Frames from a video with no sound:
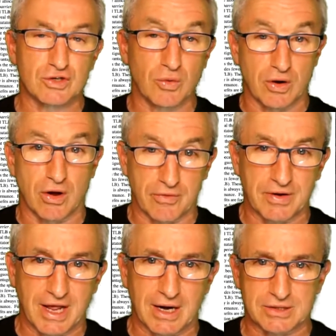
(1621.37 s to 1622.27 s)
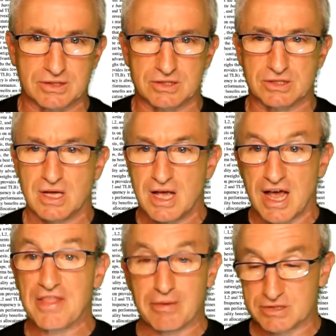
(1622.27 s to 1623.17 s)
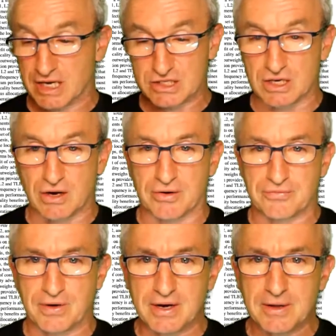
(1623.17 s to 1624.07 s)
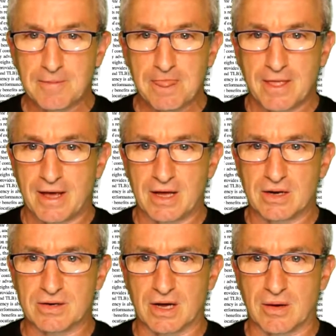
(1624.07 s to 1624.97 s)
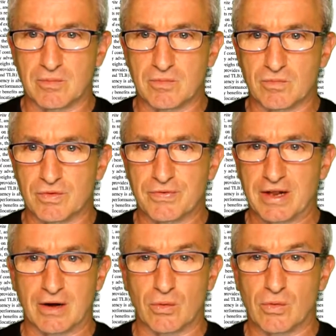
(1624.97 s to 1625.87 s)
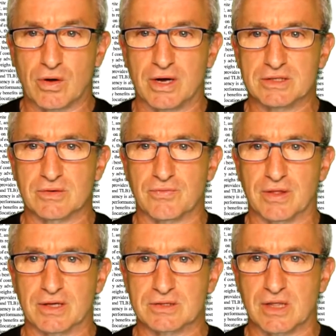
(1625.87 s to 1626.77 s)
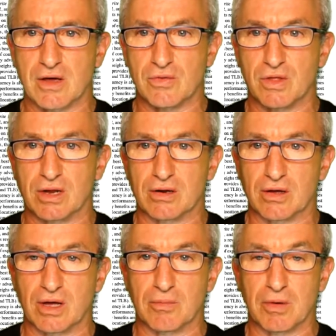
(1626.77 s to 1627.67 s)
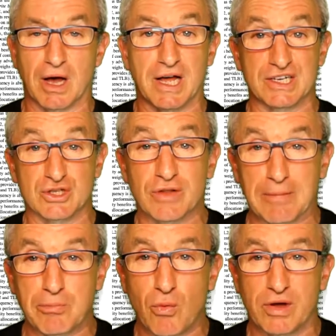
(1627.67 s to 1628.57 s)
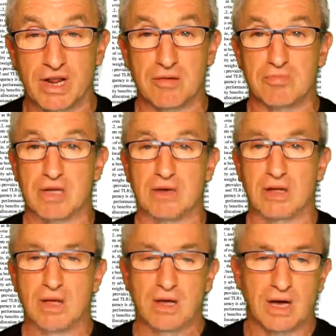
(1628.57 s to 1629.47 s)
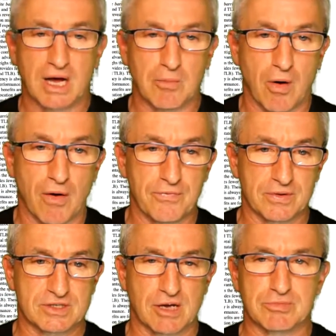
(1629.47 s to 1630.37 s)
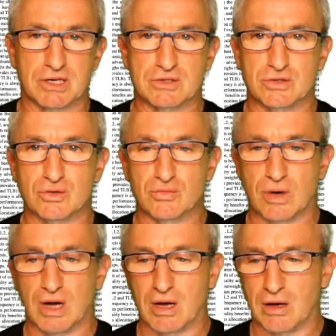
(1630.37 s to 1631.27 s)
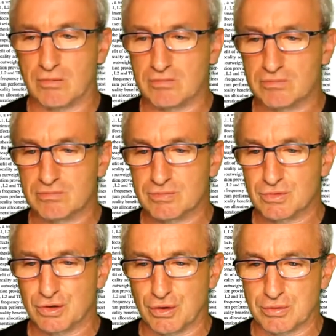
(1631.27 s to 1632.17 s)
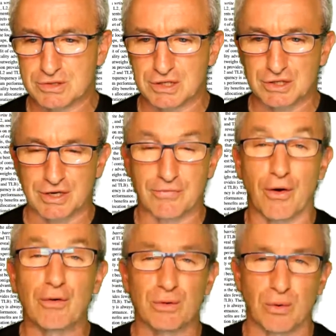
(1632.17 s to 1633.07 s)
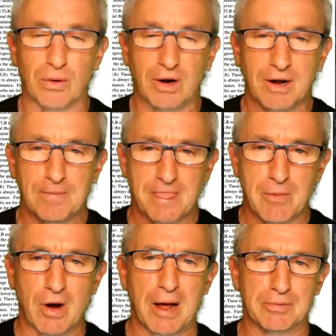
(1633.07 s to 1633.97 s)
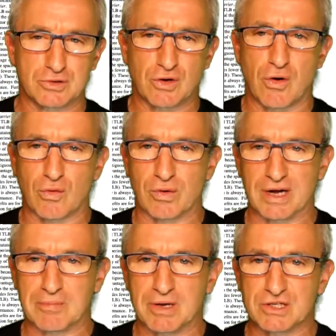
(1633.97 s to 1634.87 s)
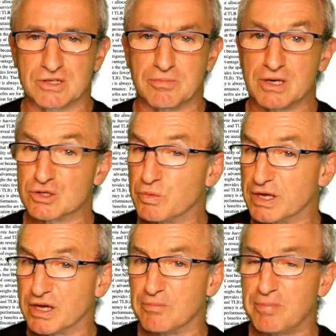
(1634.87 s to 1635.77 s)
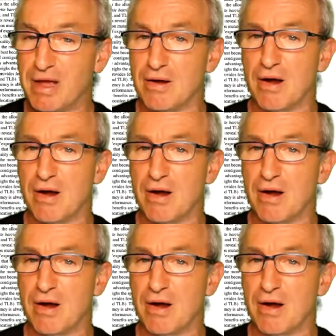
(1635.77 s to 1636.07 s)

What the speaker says: a lot of analysis. And that was actually a lot of fun. And we found out all kinds of things there that until that point had been often subject to, essentially folklore. And we're able to concretely measure them because we could compare